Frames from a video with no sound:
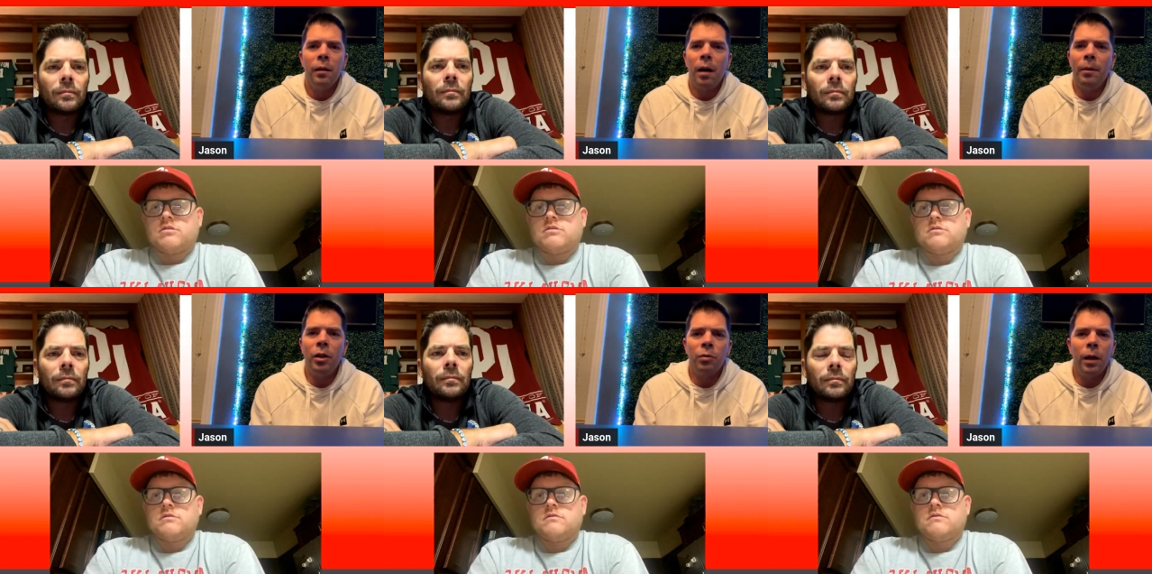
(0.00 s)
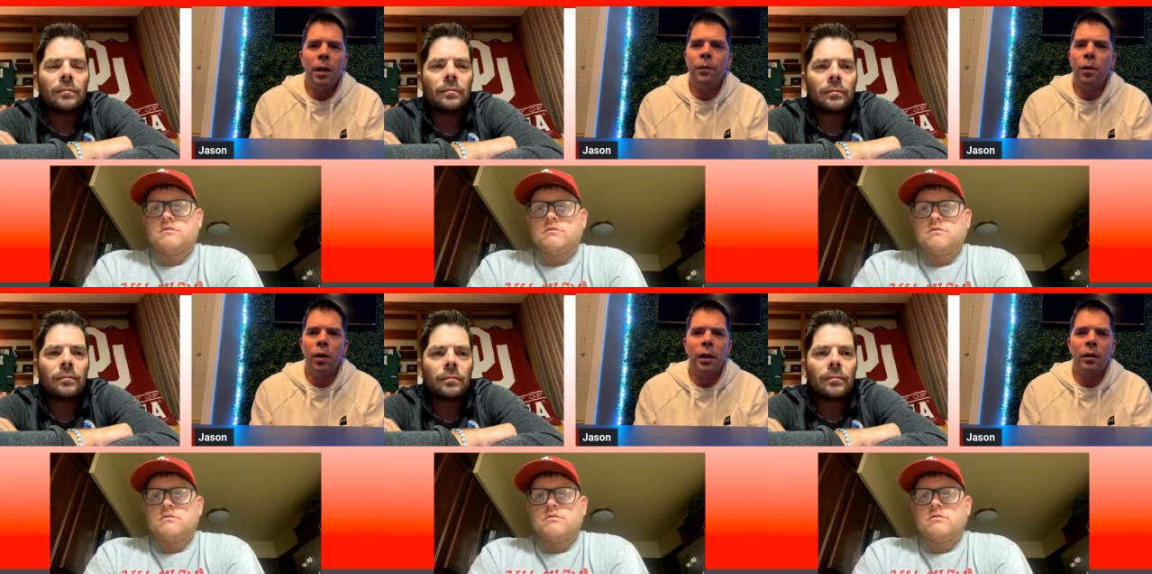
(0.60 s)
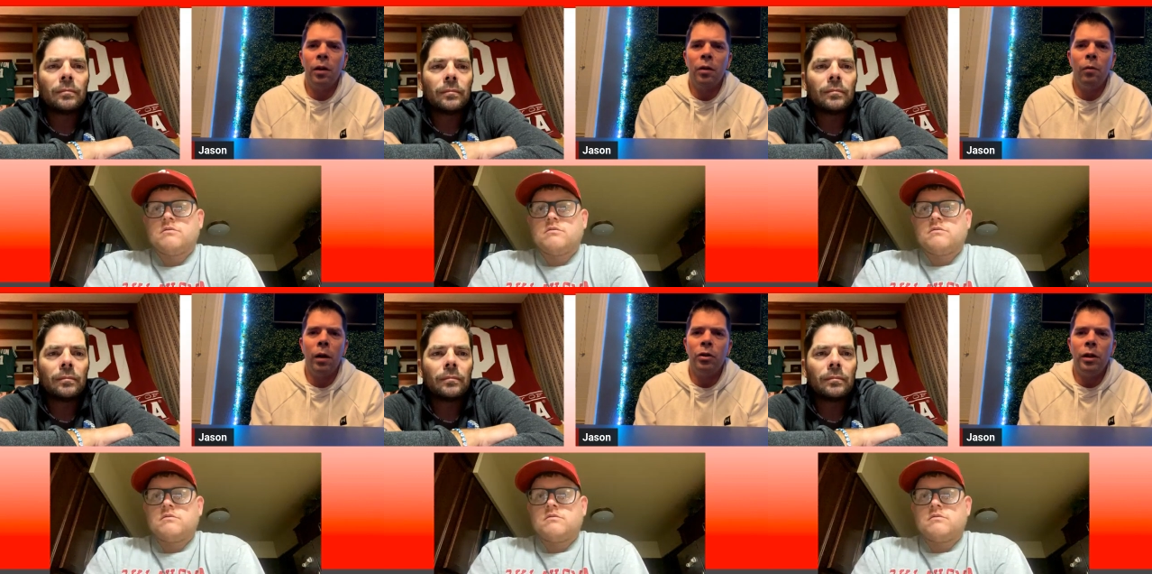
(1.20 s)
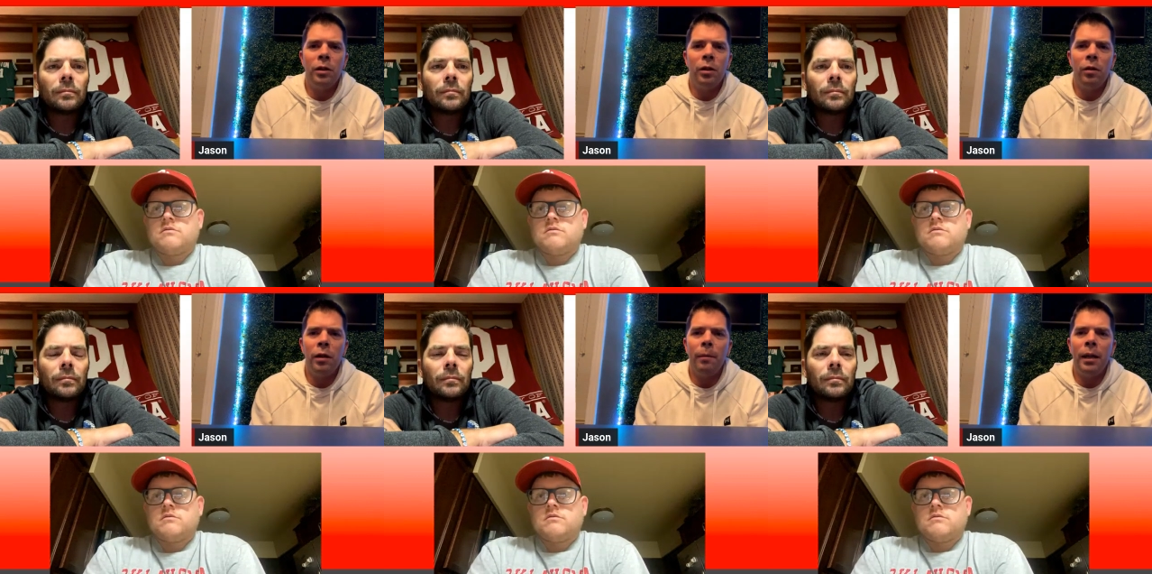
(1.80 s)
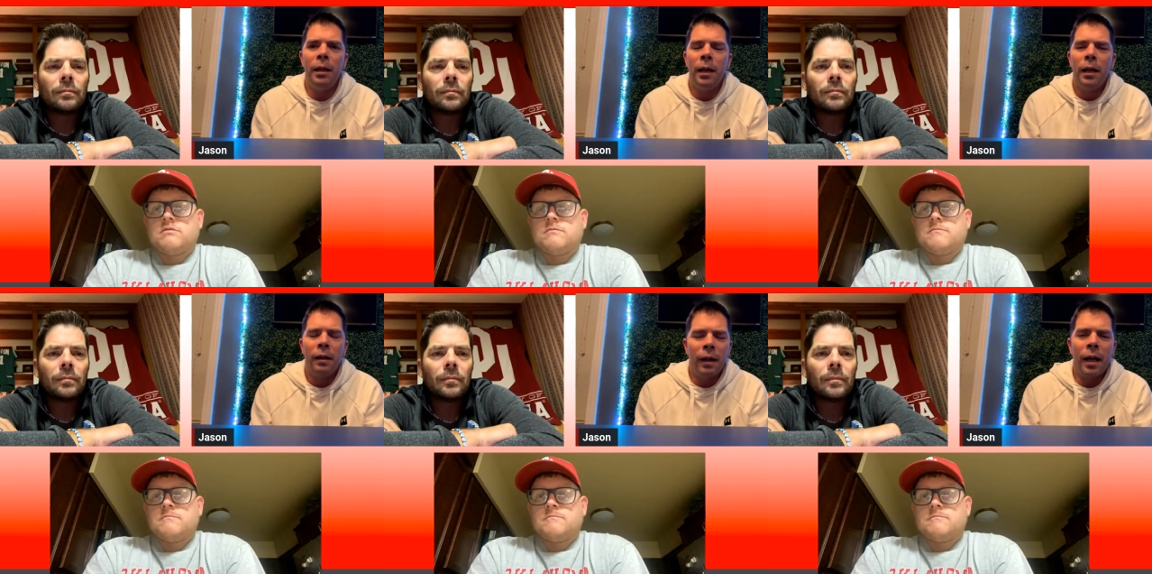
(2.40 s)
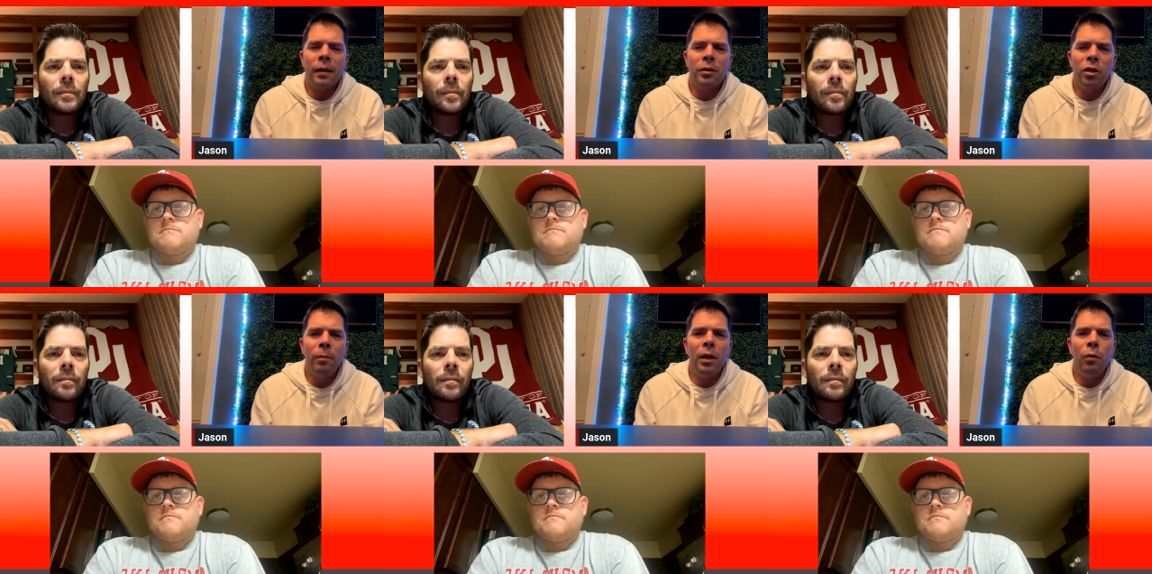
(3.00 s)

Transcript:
Speaker 1: I mean, transfer. Look at look at what she's doing. I mean, they got so many